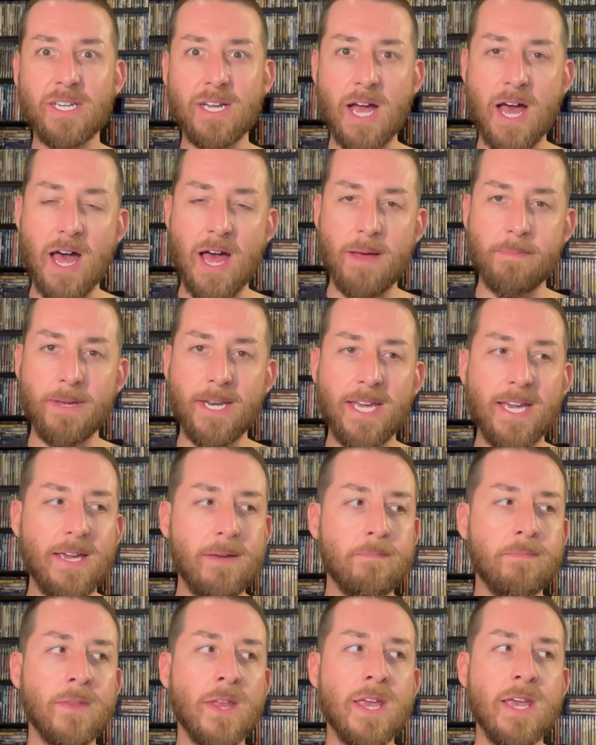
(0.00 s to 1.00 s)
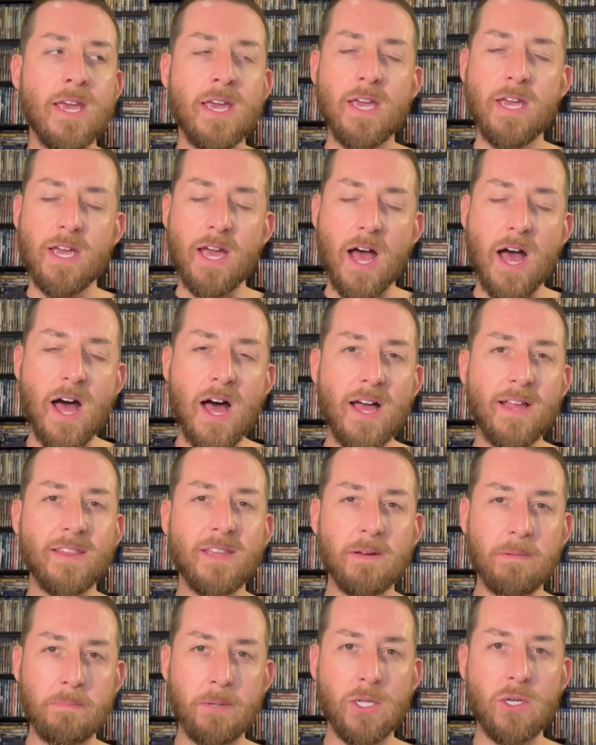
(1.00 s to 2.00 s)
comedy, on
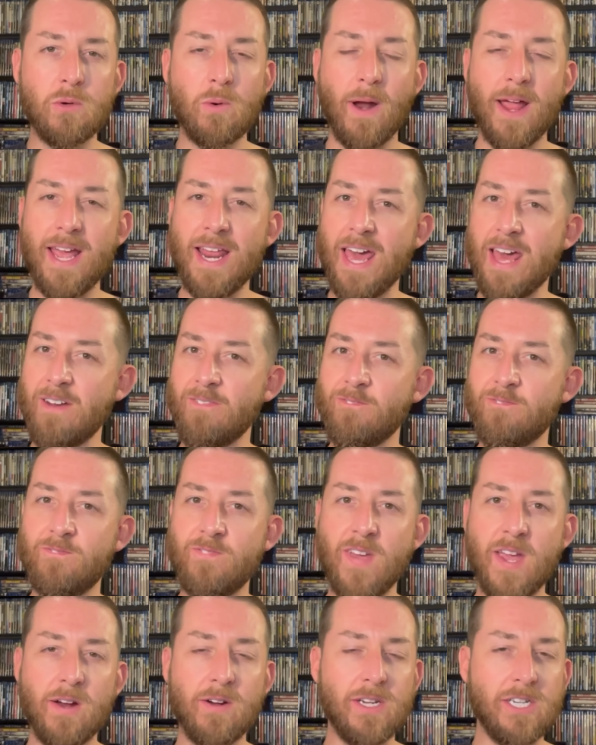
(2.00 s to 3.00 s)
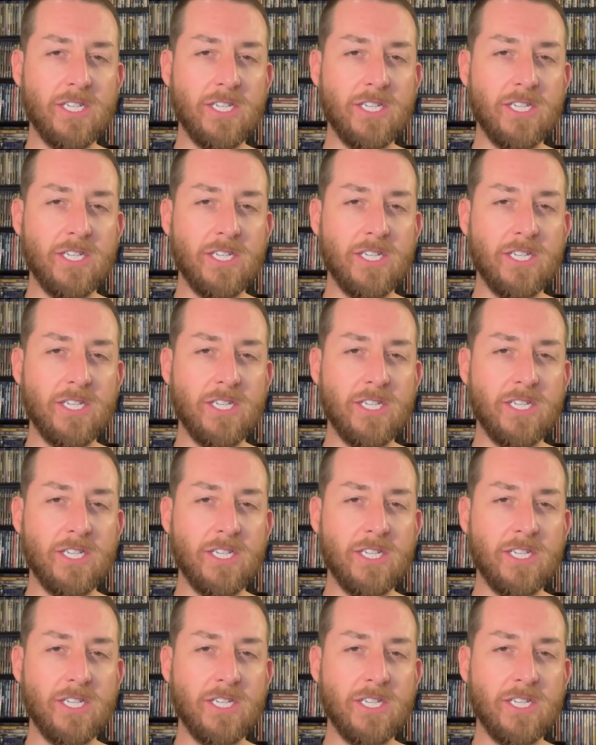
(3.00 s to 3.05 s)
the Blu-ray, it had a very